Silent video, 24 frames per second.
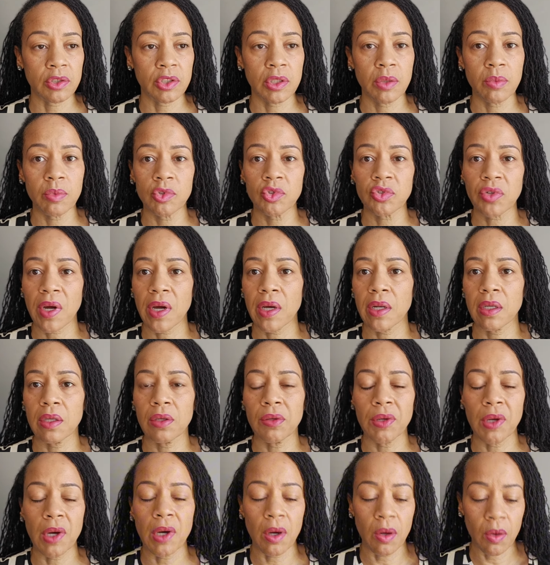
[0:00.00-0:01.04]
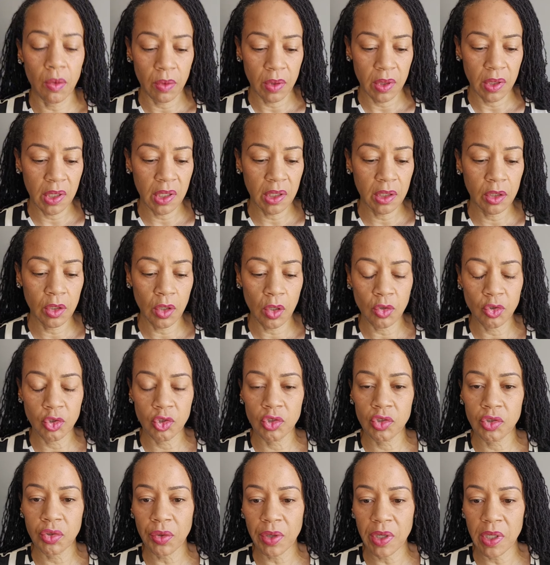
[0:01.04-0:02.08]
she would try to, get
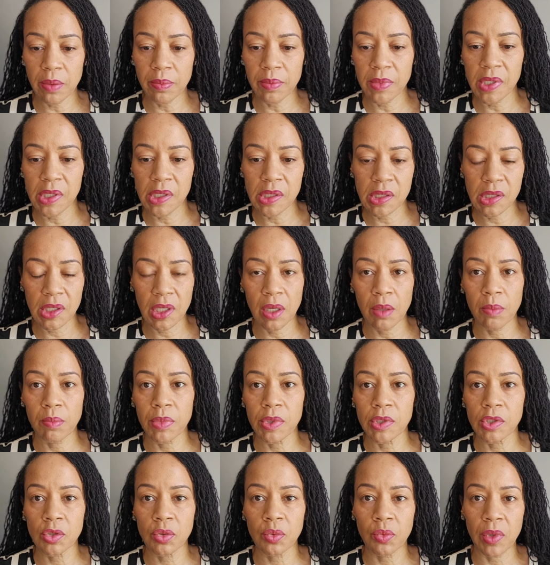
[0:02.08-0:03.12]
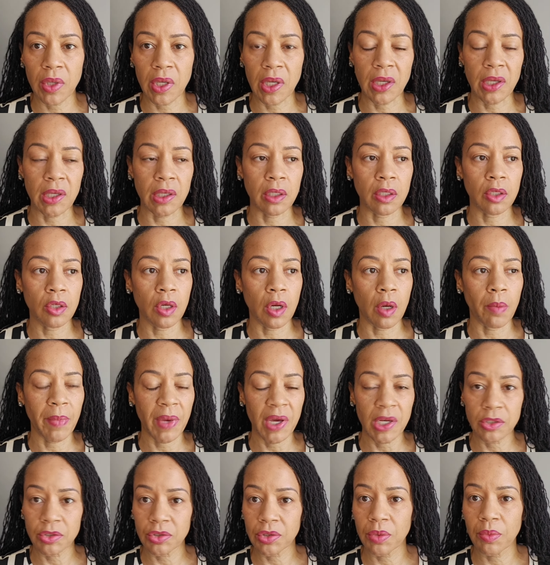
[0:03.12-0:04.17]
those treatments in between,
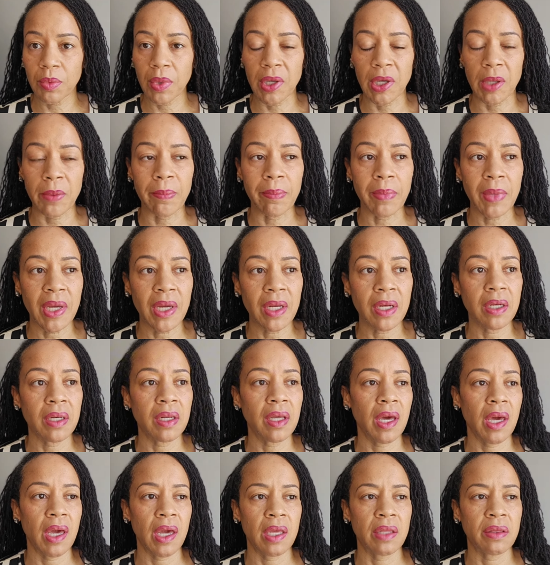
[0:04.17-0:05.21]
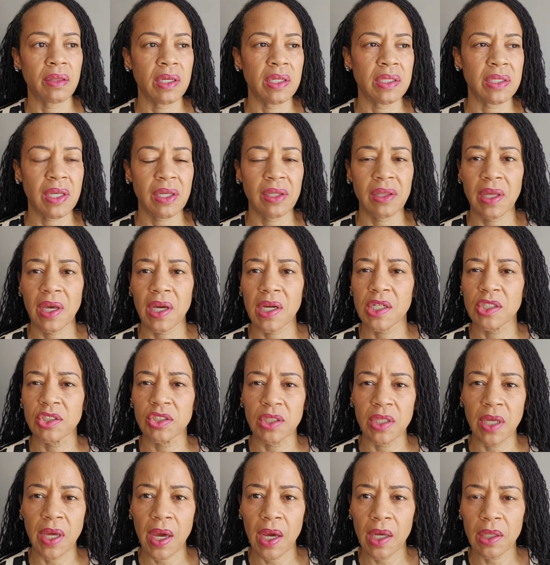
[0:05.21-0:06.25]
make sure it wasn't a meeting day and things like that,
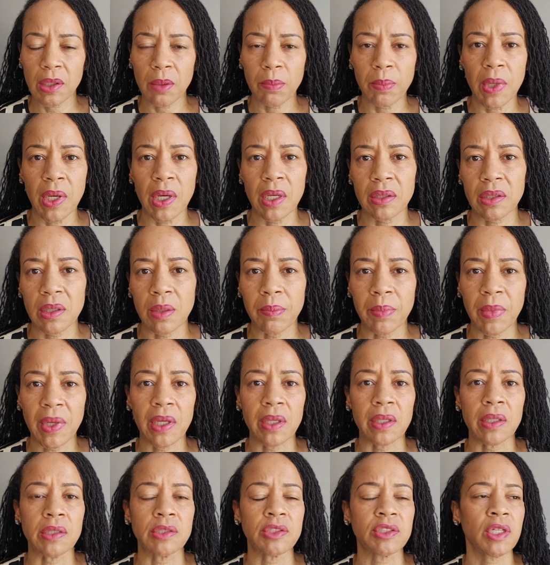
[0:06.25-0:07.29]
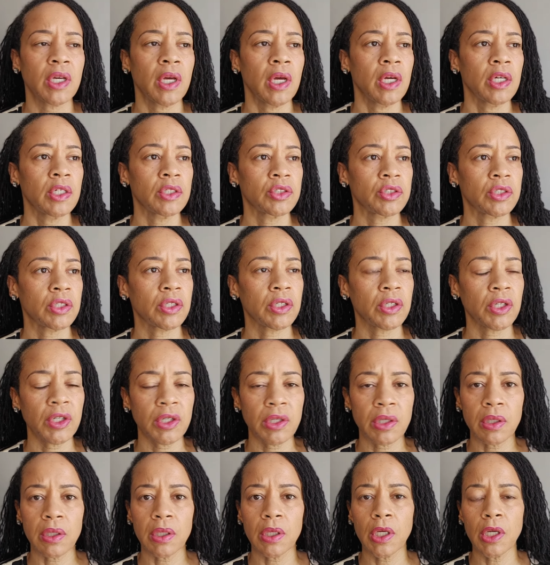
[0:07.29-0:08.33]
because she had to be at the meetings. She
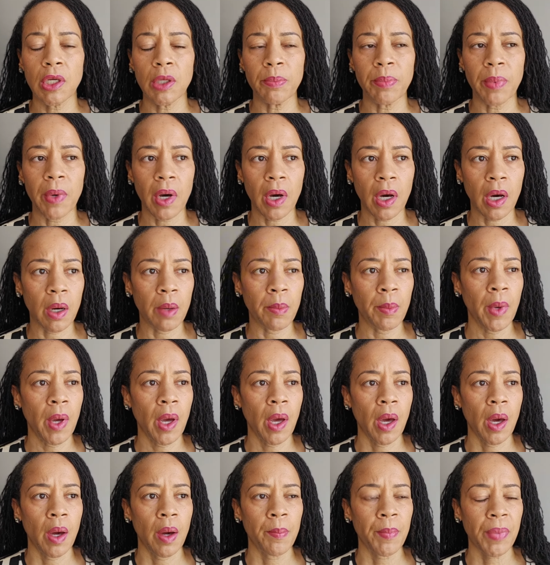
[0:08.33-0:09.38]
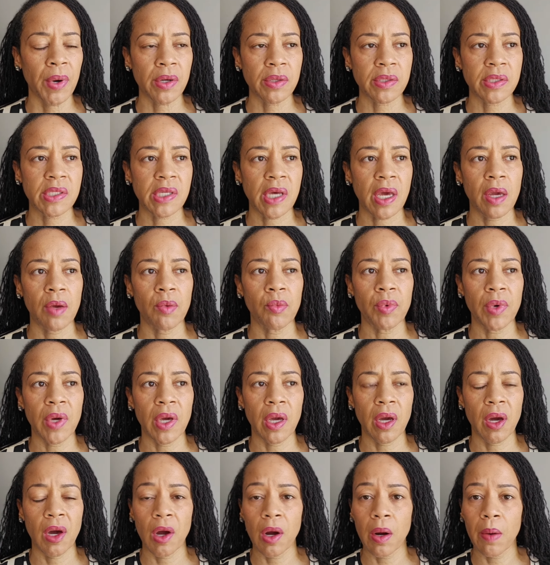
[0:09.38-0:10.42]
couldn't keep up, per se,
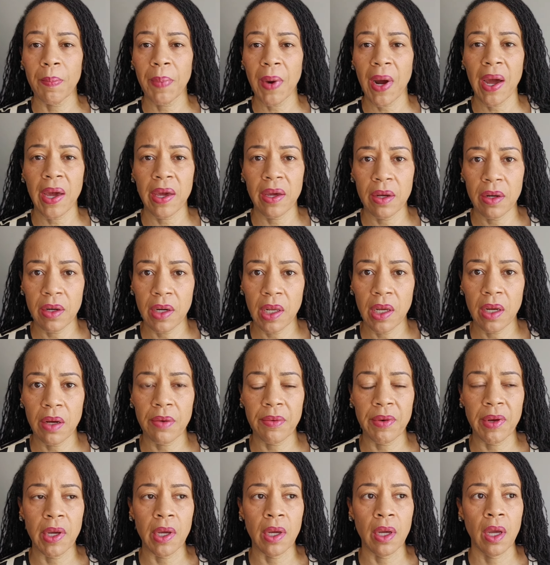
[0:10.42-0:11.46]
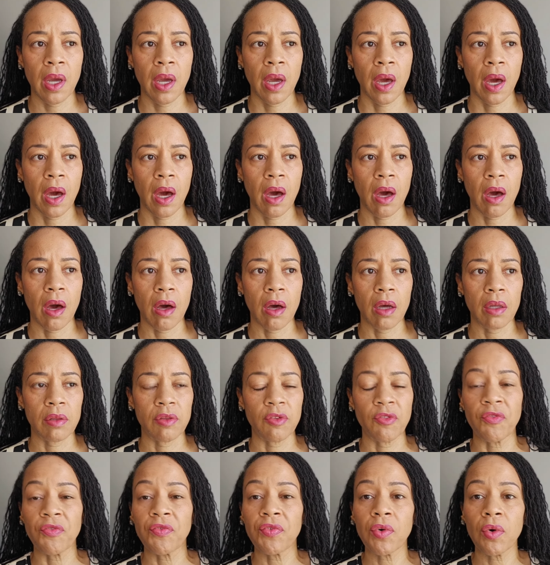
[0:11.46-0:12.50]
with her pioneering
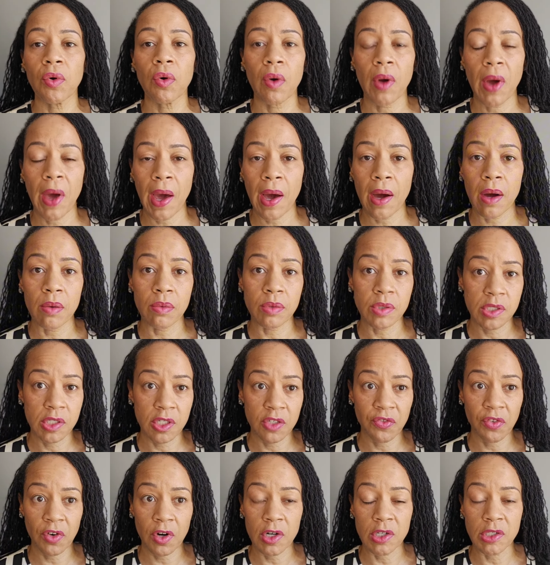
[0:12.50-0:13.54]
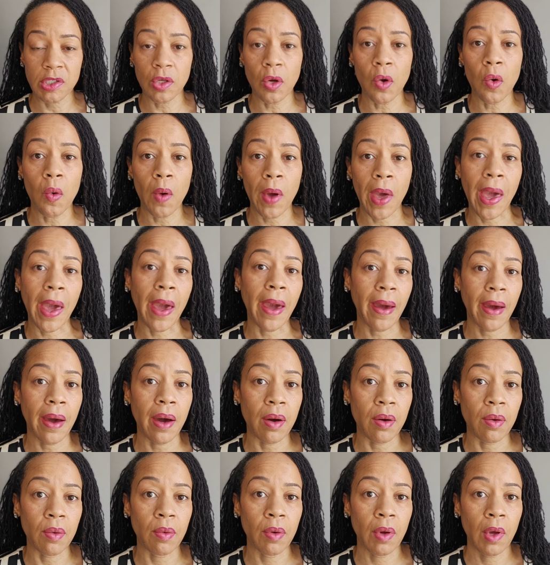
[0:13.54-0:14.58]
the full hours as far as going
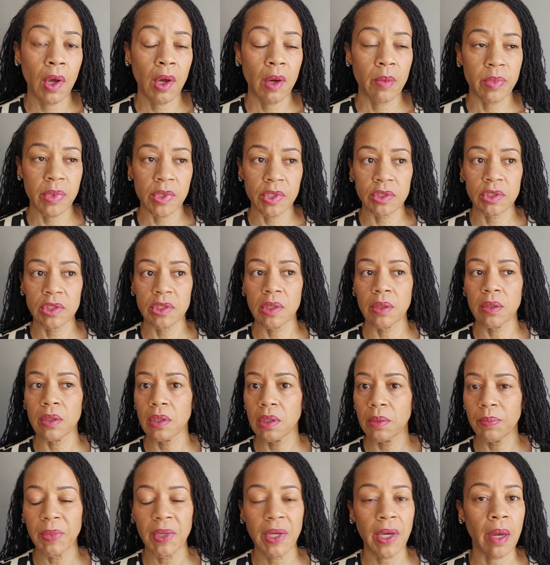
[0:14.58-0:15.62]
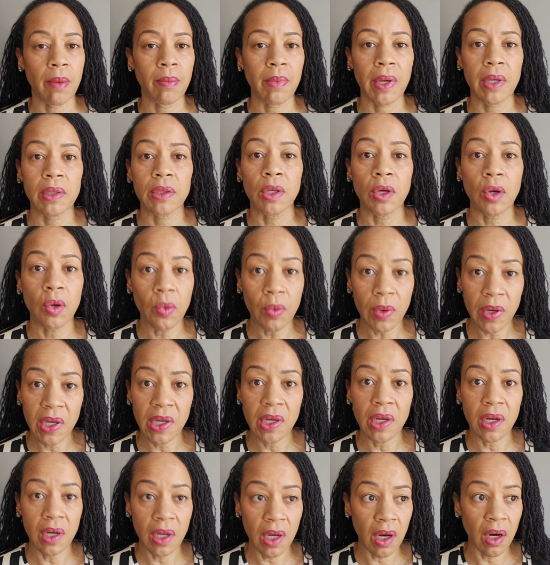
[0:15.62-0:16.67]
out. But she became like the
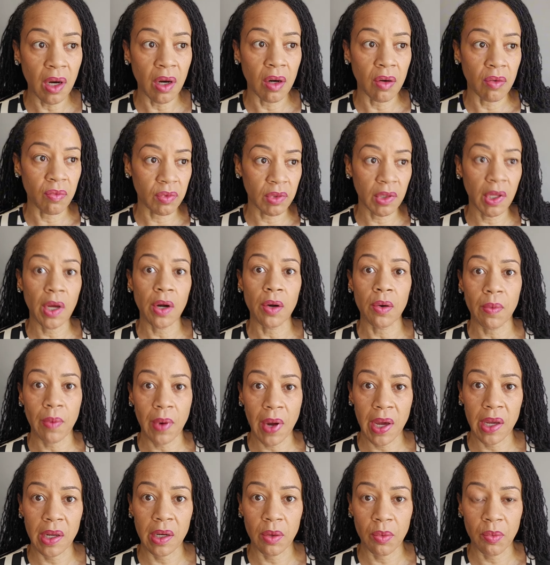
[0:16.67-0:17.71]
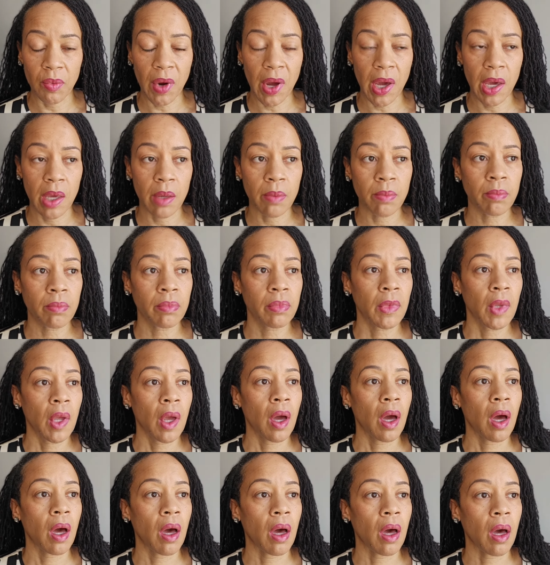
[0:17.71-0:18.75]
queen of letter writing, right?
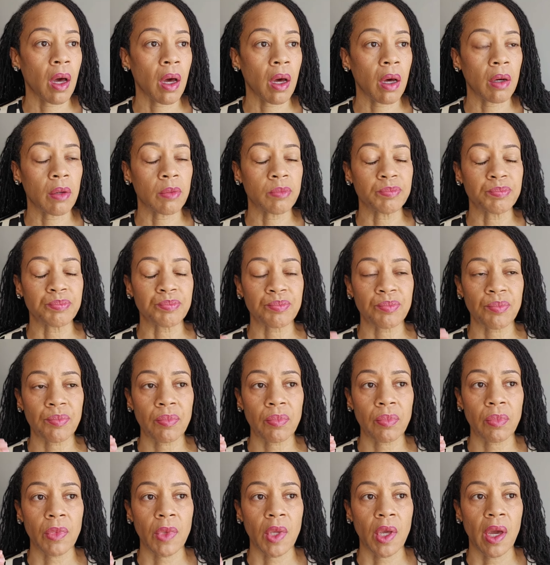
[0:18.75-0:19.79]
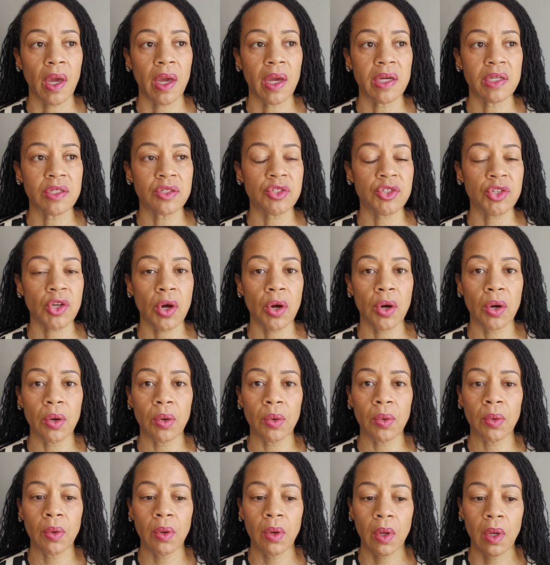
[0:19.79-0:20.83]
And
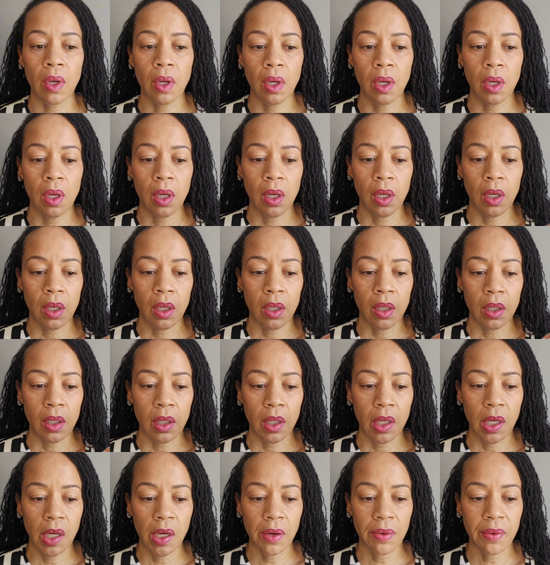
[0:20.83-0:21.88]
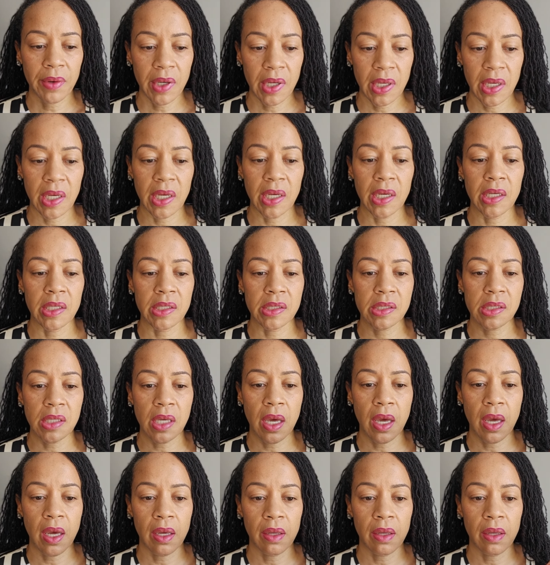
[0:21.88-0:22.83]
so here it is.